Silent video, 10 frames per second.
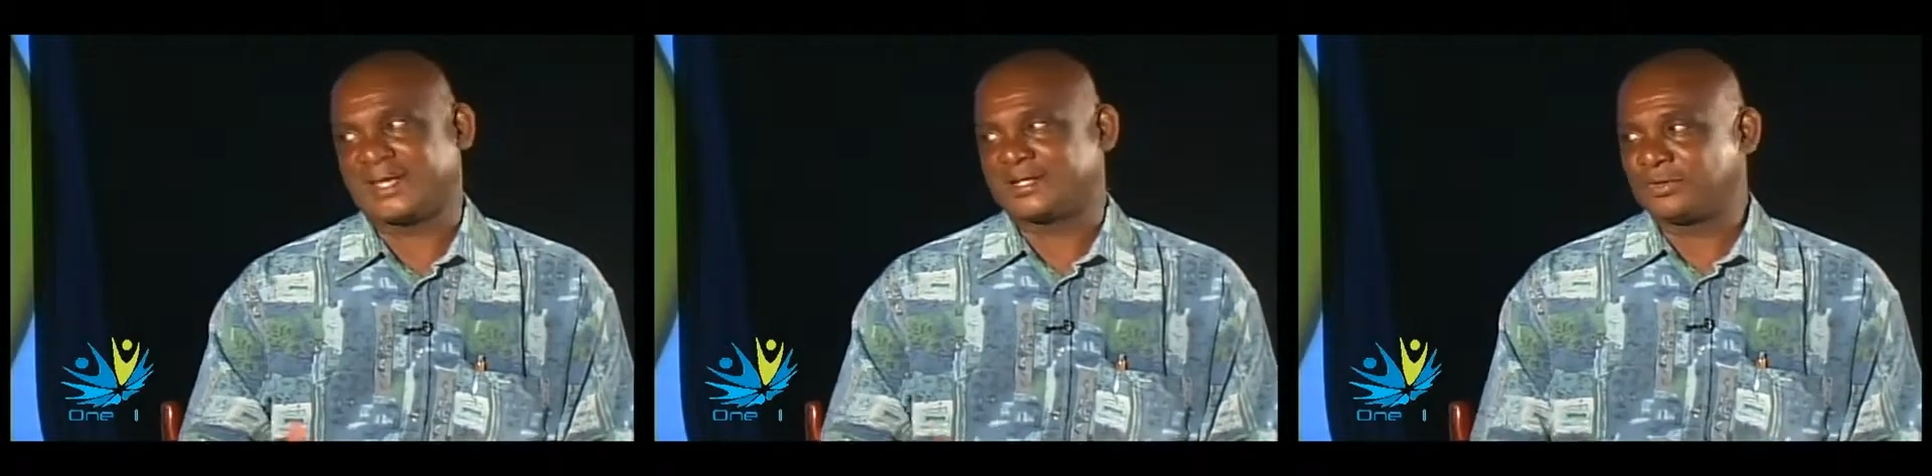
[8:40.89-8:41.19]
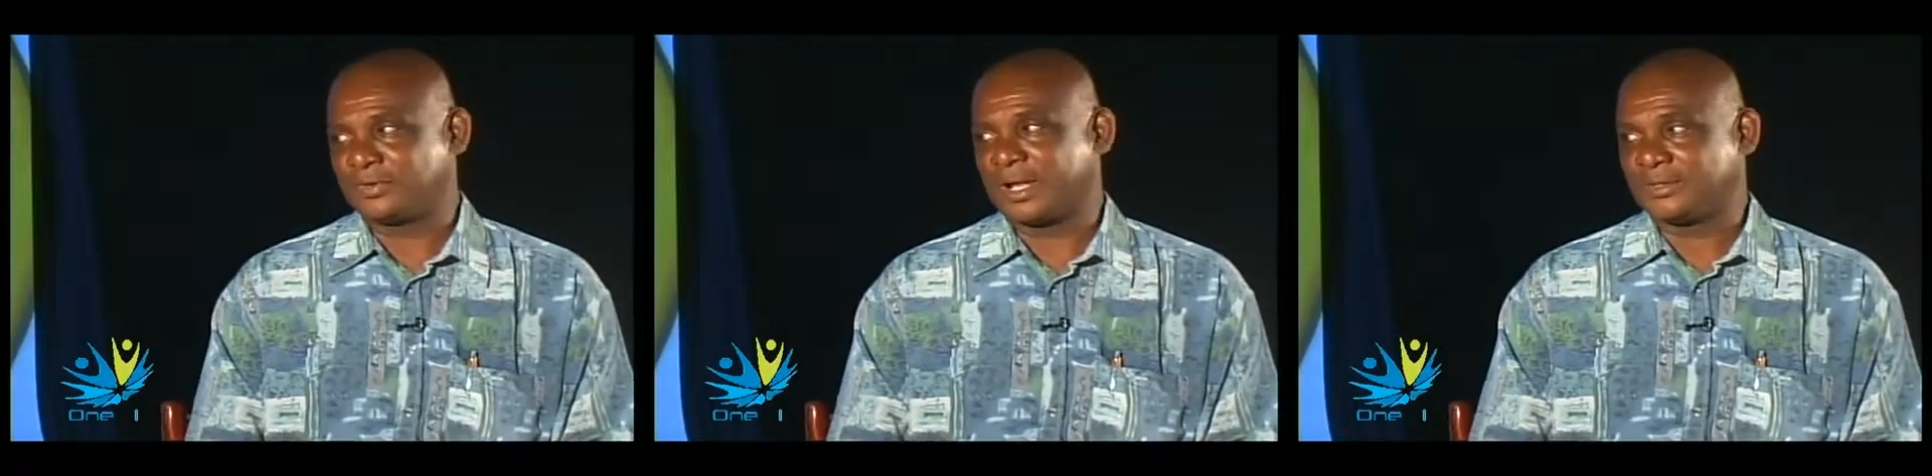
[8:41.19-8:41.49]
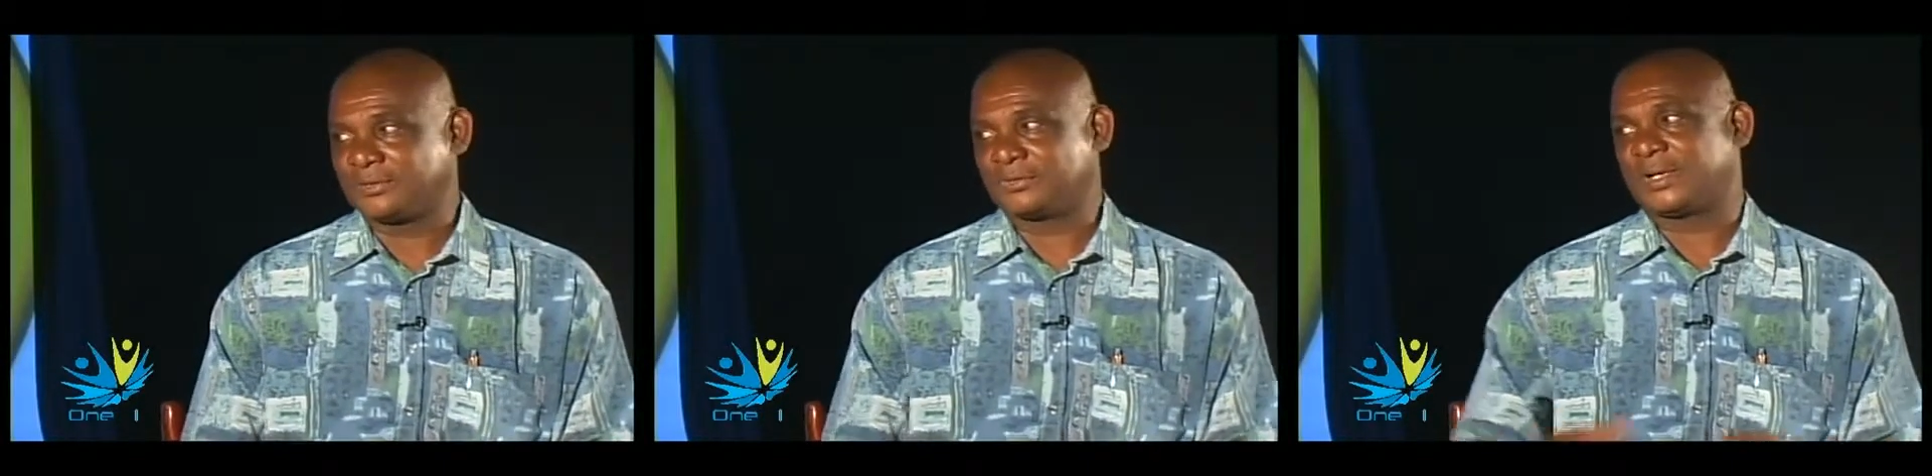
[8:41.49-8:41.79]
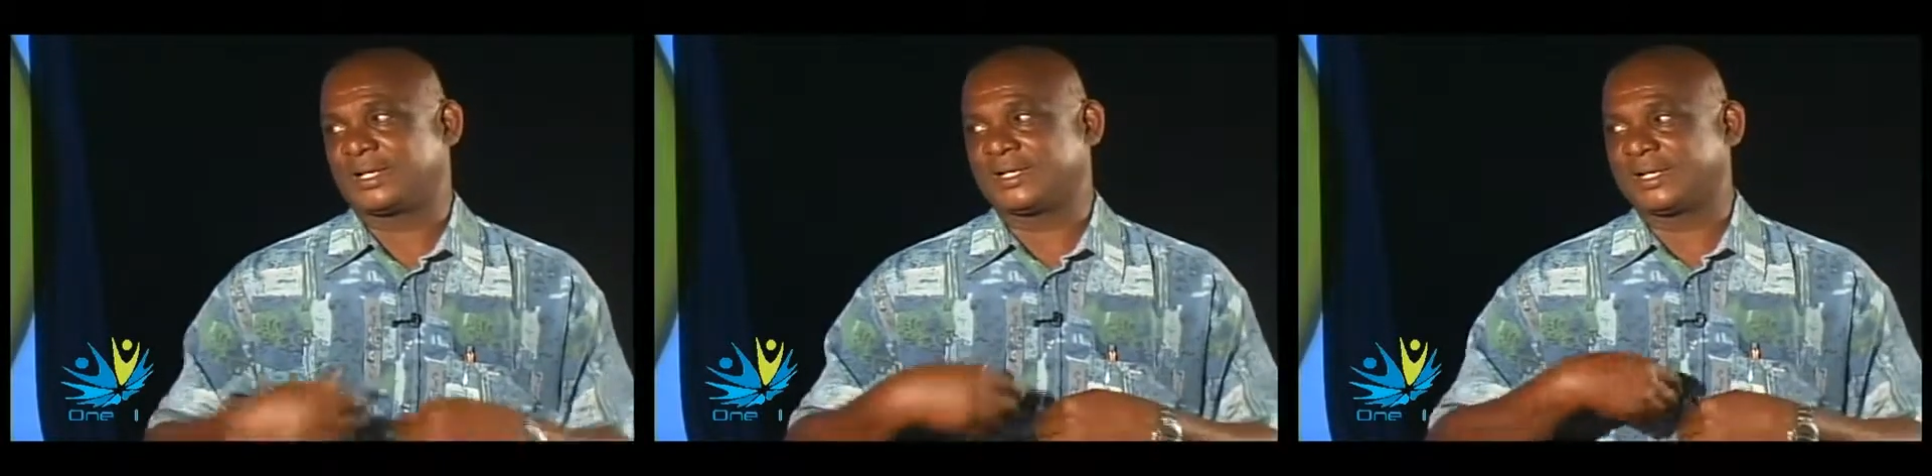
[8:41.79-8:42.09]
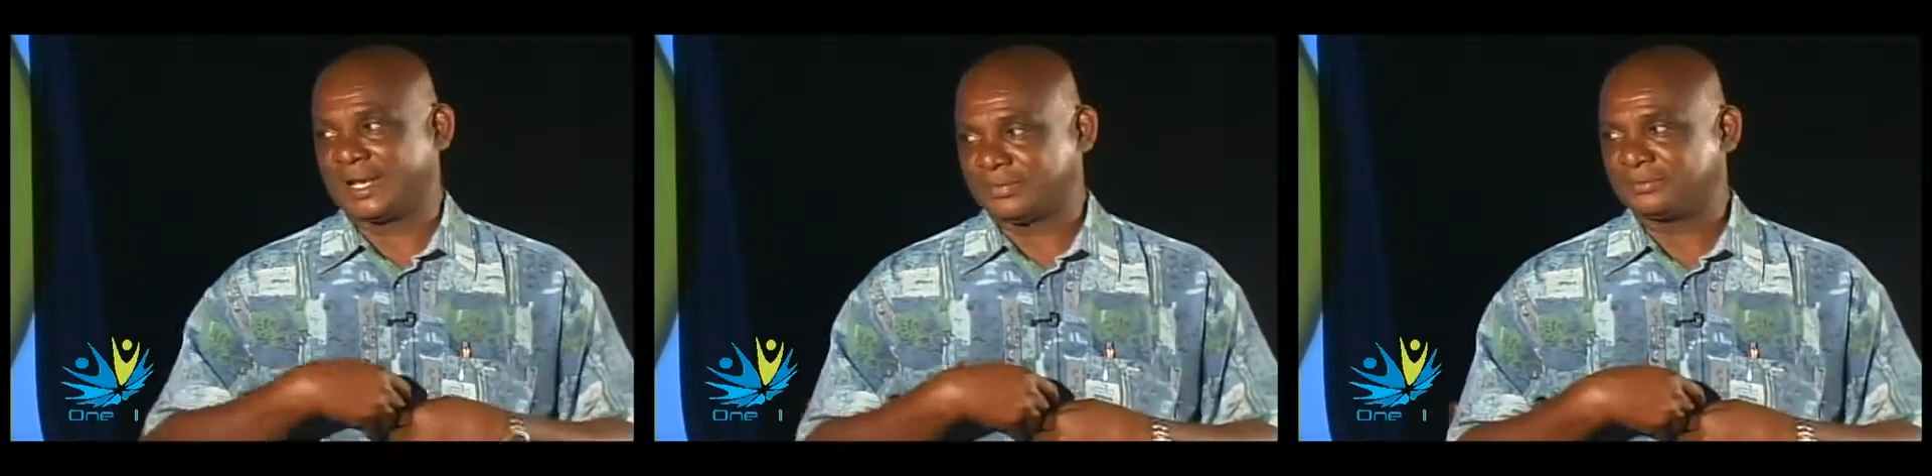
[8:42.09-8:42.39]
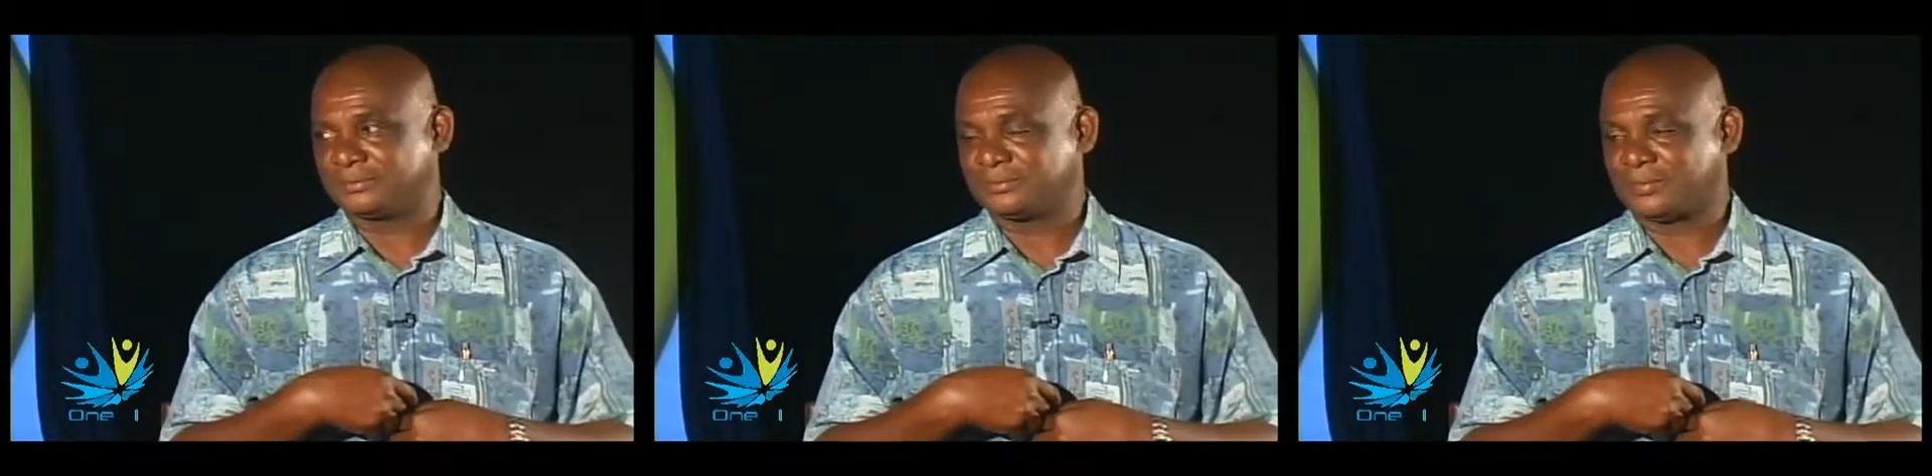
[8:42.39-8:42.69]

get a loan quicker than I do.